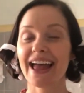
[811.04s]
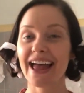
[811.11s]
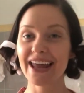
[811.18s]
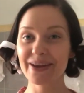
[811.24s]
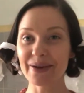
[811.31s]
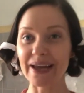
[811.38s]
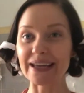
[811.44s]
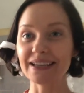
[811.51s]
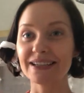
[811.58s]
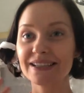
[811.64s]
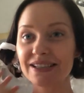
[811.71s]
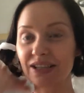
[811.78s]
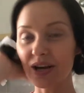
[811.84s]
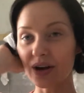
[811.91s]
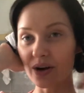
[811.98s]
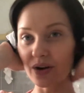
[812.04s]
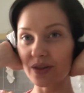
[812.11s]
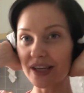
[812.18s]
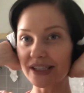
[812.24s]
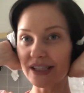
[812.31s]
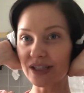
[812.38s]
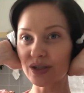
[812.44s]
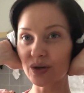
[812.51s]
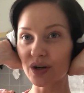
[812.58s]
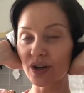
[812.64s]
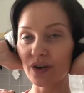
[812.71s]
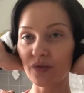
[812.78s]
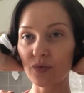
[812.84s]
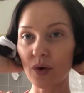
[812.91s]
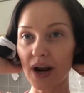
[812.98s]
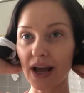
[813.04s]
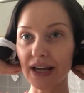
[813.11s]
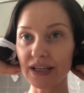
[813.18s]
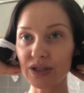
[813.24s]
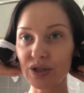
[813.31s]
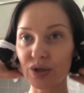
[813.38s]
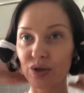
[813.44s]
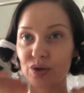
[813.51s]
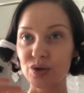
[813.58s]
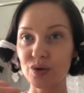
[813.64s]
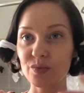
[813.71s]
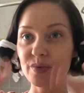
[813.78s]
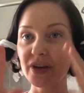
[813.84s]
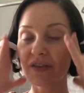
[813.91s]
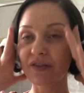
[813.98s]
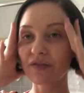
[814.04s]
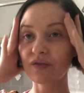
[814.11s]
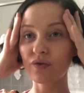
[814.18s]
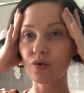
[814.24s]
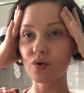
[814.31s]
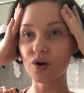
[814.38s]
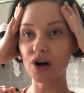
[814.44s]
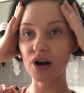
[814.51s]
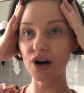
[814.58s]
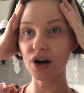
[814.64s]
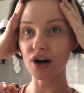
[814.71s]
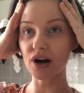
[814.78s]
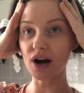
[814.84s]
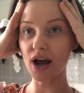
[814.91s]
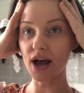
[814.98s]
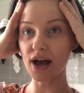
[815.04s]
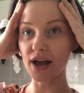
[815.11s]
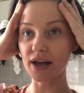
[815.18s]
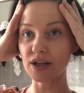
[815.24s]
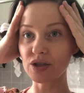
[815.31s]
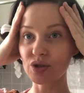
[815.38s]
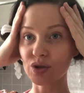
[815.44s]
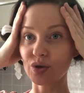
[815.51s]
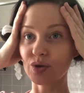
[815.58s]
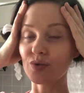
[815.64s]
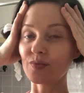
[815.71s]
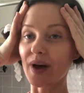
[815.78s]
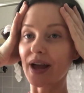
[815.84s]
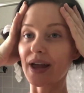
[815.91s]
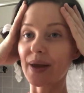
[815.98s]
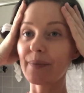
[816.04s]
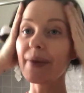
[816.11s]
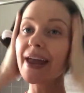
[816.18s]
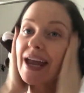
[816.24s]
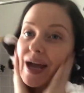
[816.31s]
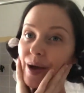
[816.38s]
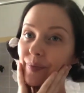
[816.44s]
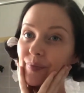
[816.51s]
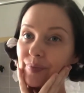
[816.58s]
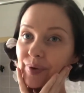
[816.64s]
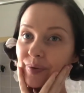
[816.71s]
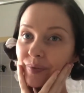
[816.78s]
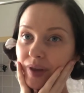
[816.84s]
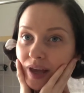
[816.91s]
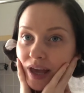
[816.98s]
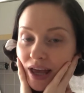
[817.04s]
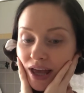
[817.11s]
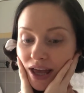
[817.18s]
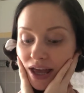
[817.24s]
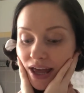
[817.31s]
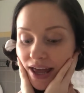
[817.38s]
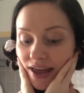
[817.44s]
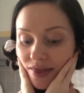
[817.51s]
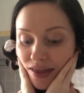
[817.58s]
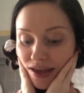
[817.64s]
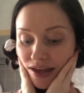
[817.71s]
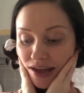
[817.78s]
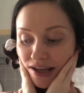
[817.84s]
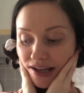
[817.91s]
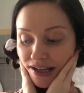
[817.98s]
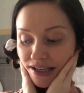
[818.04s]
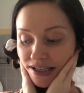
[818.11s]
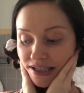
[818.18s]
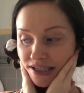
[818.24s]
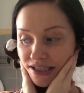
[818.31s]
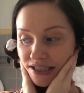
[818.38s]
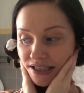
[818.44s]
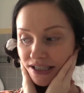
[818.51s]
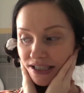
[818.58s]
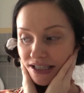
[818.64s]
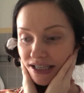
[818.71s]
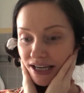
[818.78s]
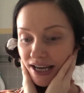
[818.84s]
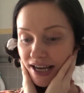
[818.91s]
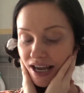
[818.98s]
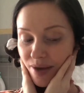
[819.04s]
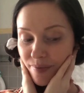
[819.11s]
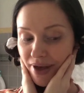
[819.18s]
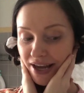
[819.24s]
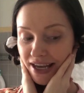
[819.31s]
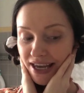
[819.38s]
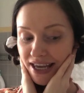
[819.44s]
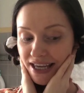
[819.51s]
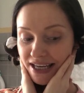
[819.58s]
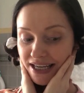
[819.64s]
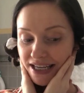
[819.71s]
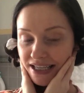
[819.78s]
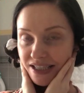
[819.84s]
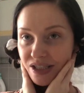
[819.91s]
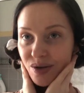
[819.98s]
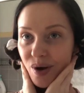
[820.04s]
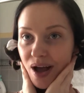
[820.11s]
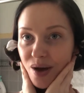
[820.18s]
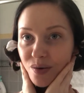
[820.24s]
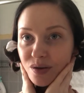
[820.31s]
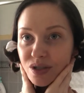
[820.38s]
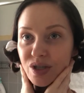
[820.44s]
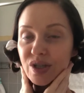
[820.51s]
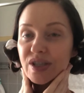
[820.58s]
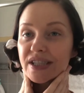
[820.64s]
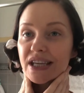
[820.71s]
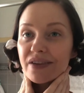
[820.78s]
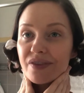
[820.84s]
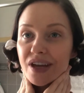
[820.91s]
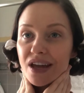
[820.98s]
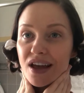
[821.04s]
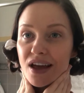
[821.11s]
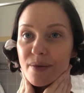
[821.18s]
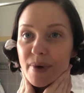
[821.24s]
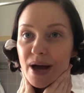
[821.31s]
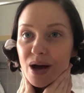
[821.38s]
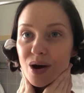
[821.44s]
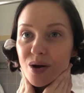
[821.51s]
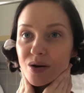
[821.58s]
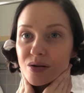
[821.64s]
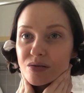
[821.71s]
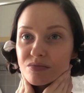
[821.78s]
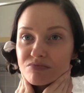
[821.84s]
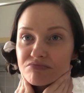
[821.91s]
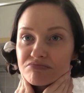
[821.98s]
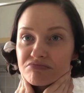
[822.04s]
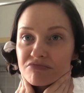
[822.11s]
Anyway, so this is sort of what I do before I do my makeup. And then I come back in, so I will just give it about